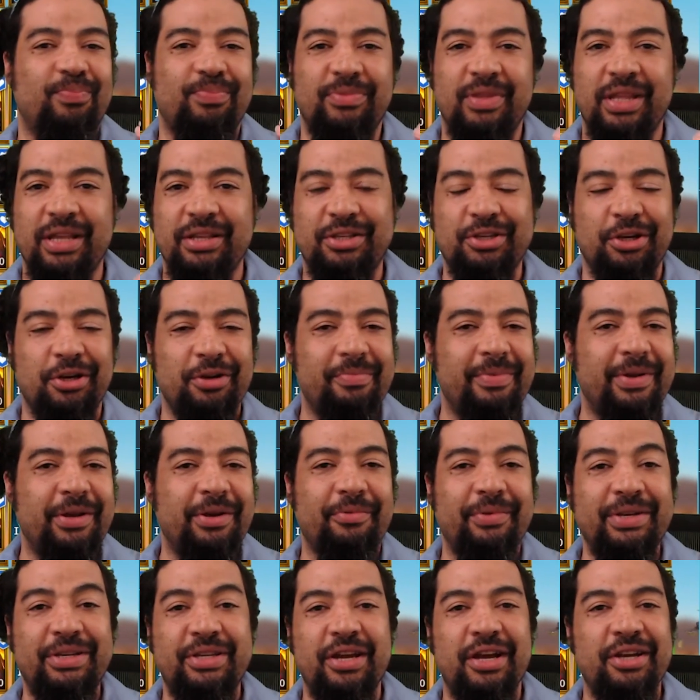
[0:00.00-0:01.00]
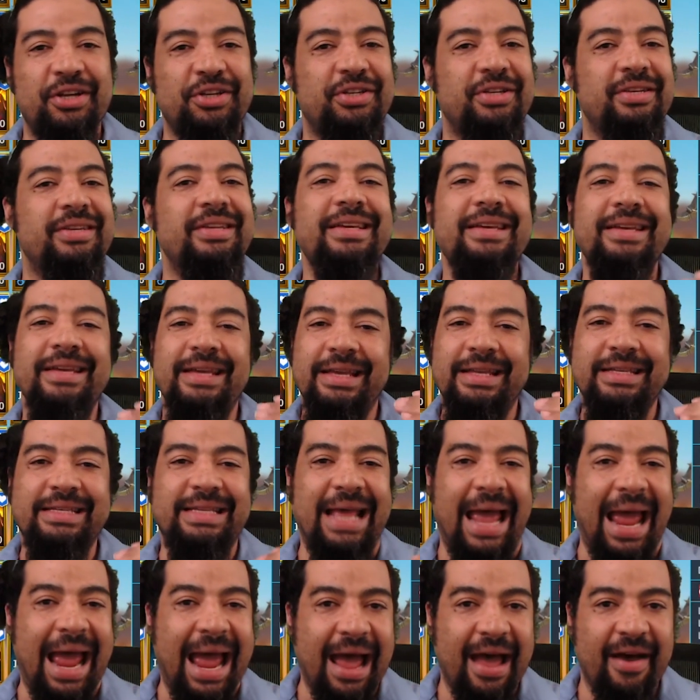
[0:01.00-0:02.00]
the turn meter reduction
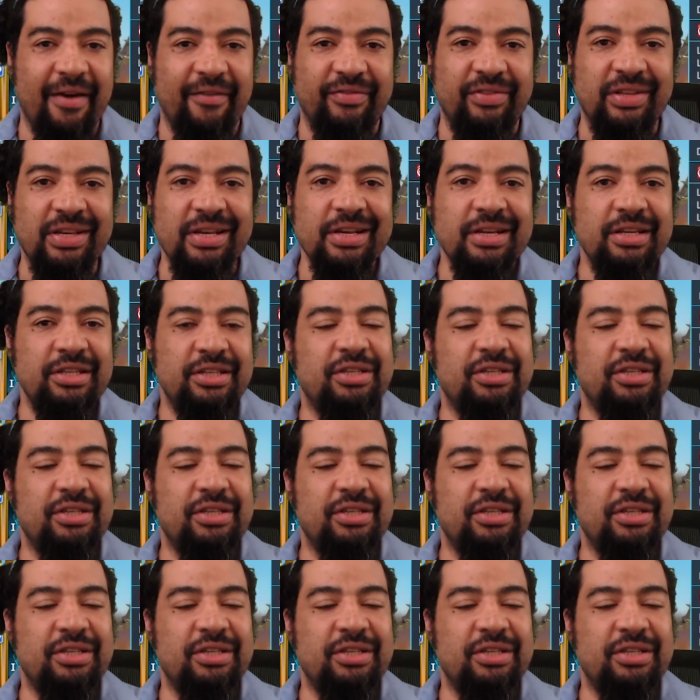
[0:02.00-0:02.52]
is halved.